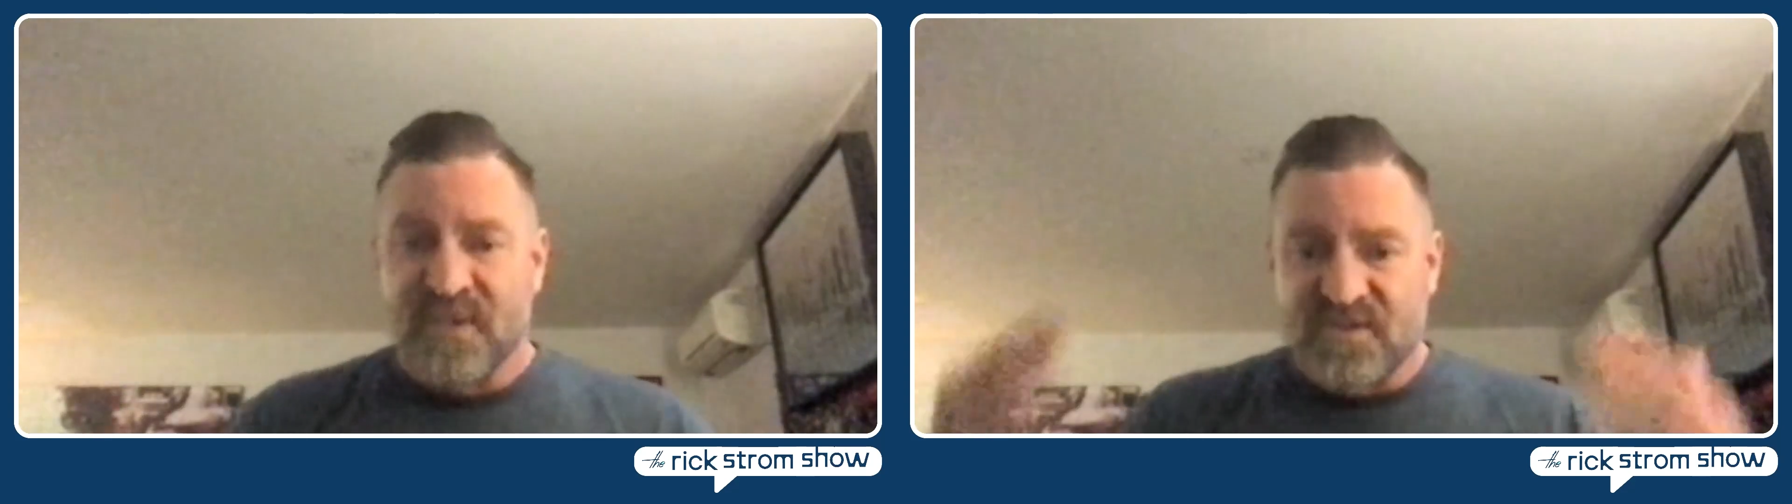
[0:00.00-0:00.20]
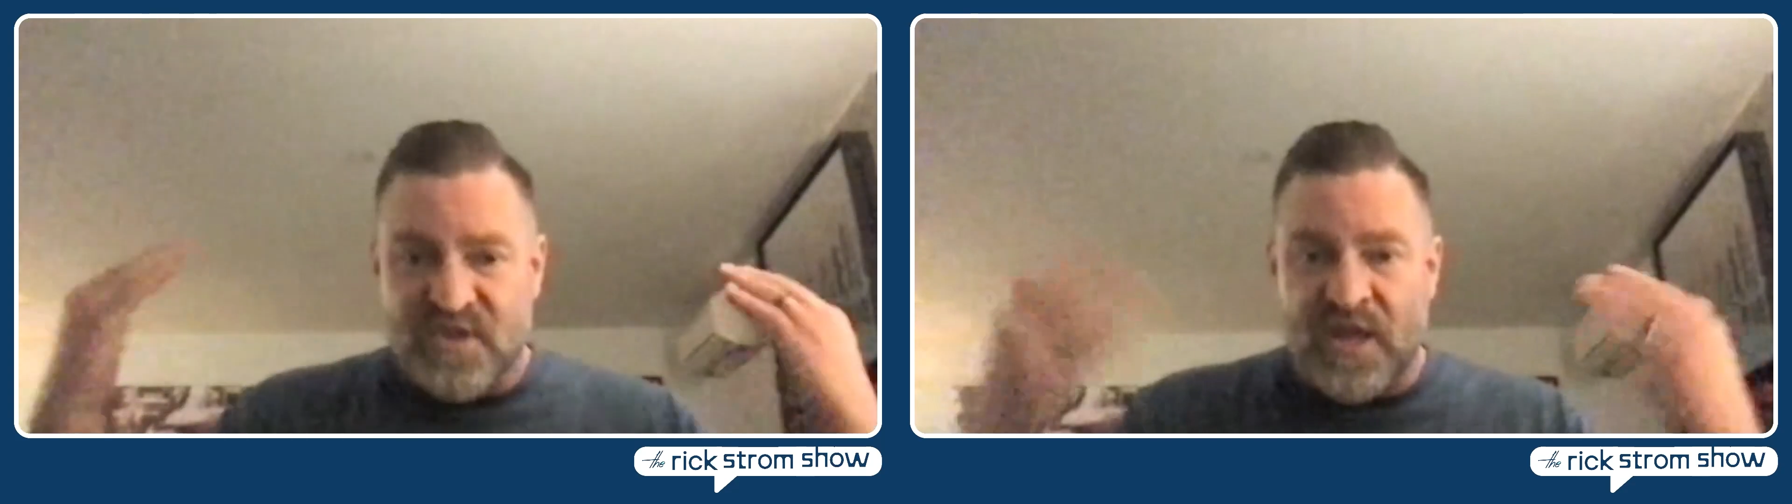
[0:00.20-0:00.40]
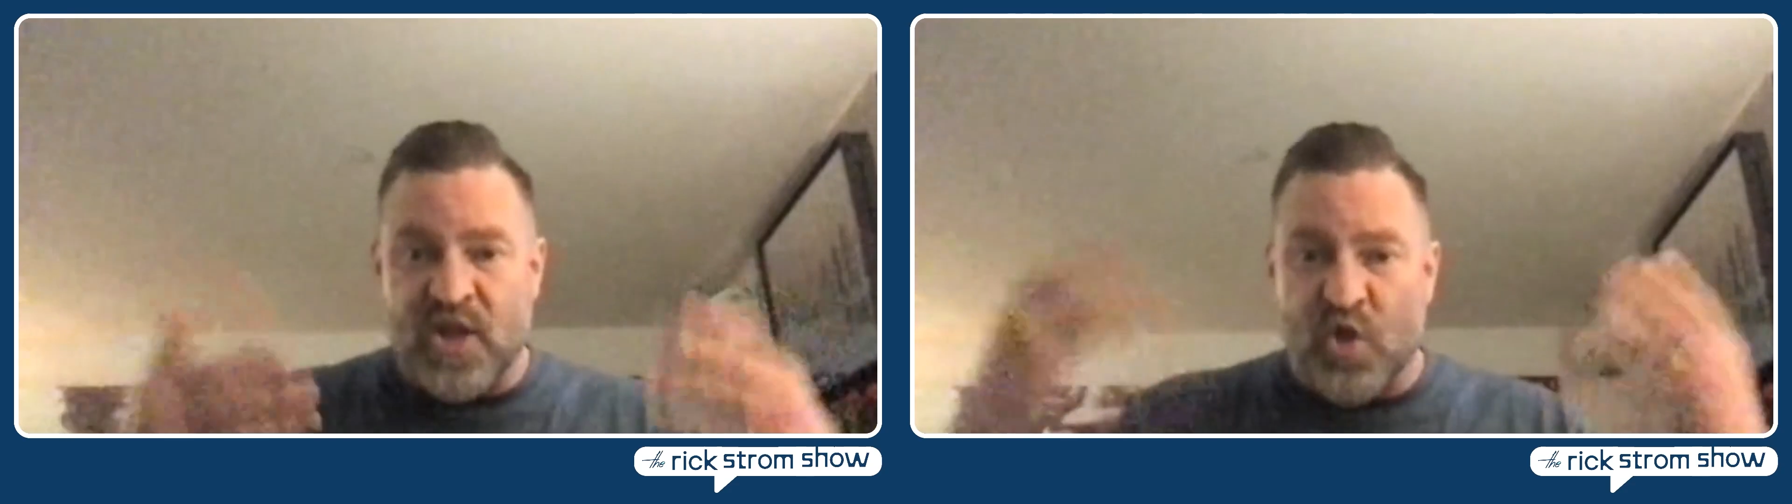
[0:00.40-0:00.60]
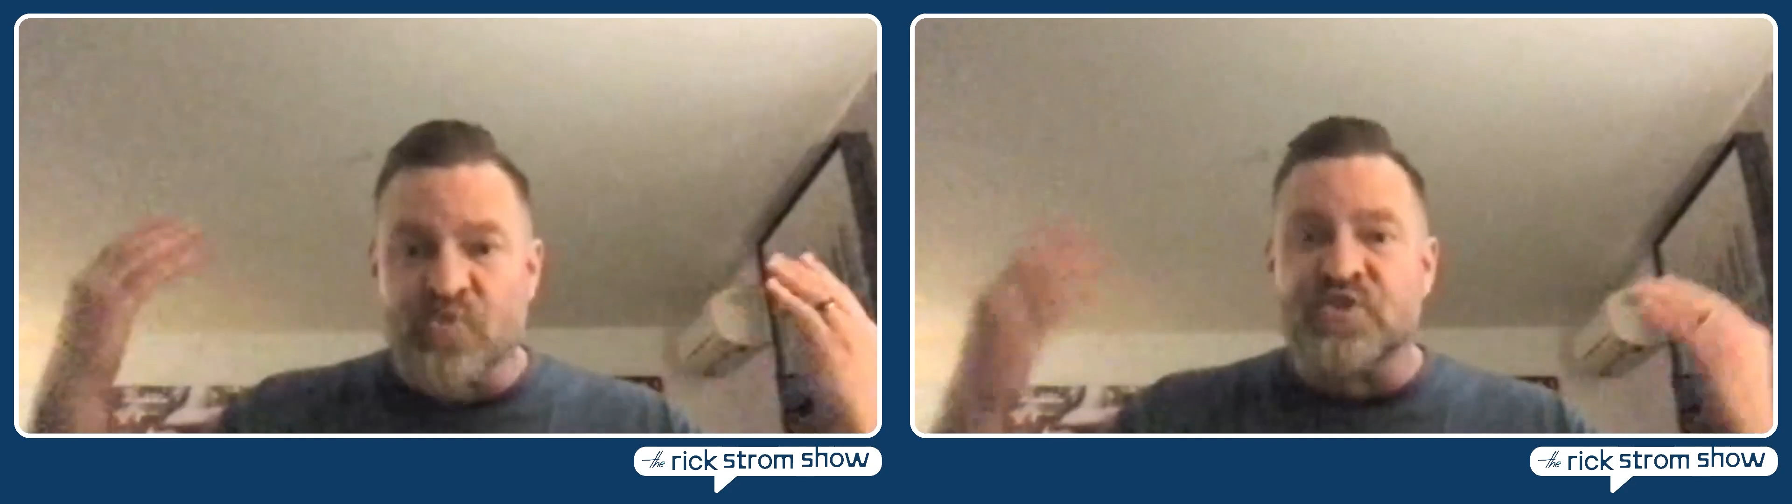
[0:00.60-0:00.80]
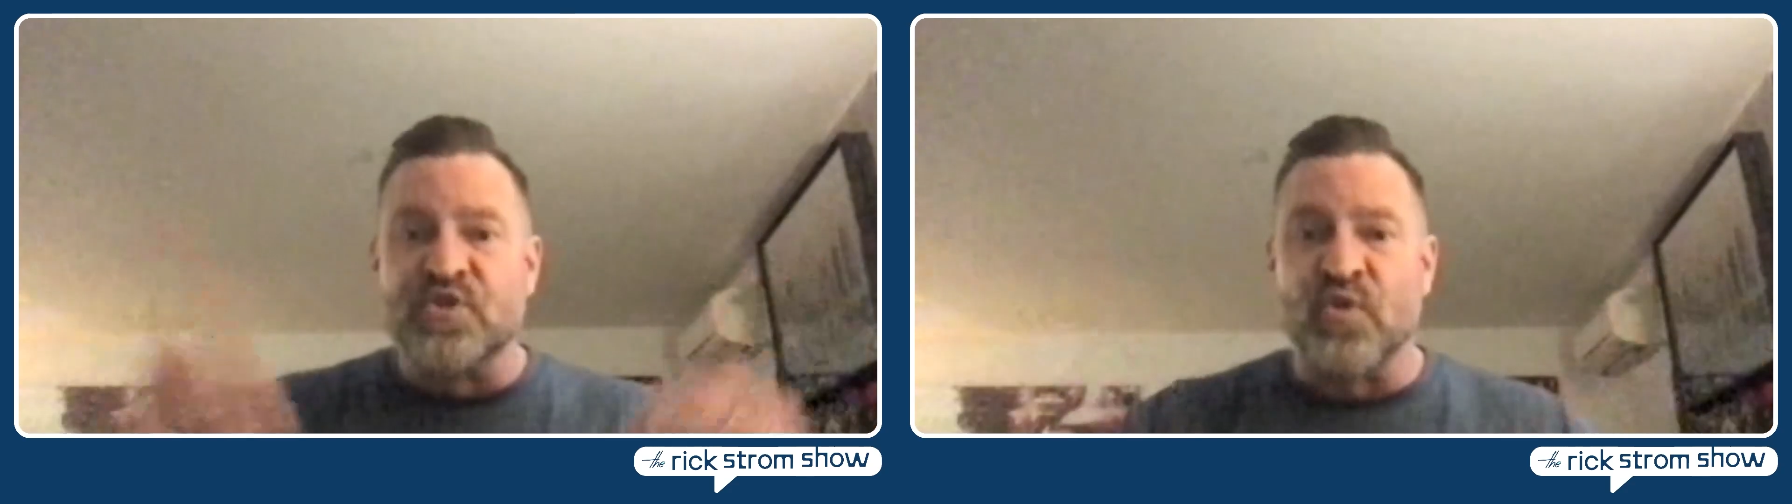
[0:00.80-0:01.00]
So they
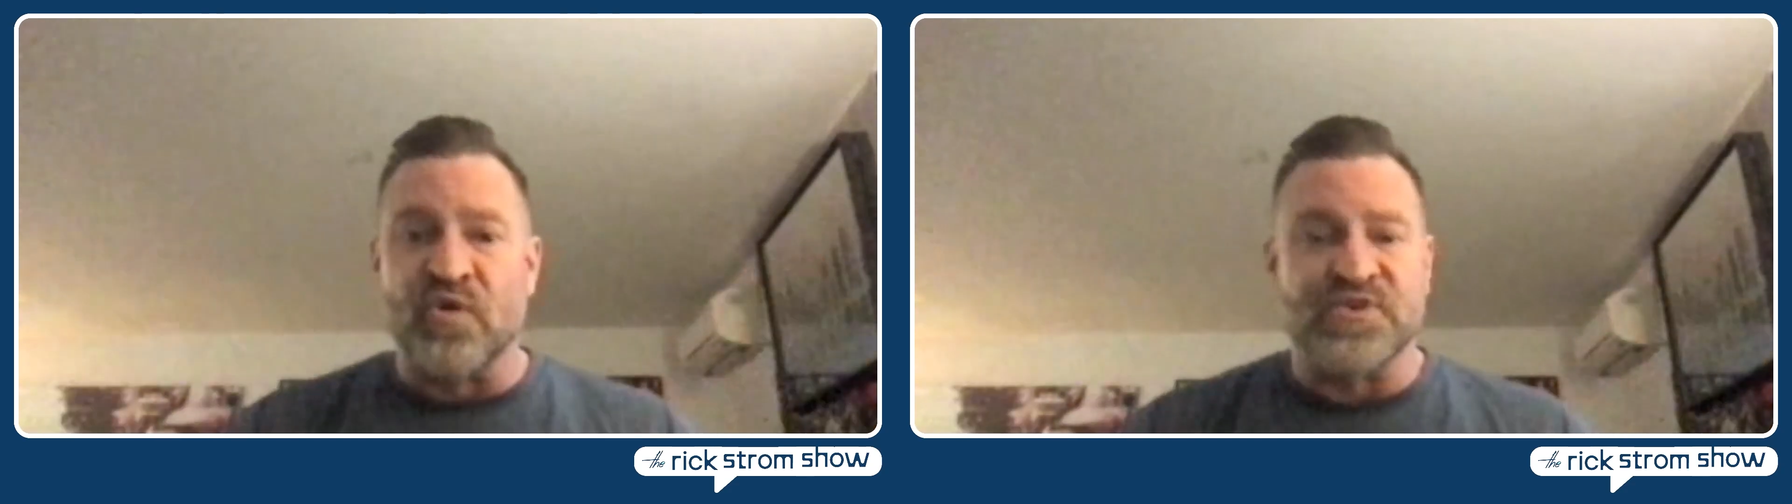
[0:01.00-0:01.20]
closed the door.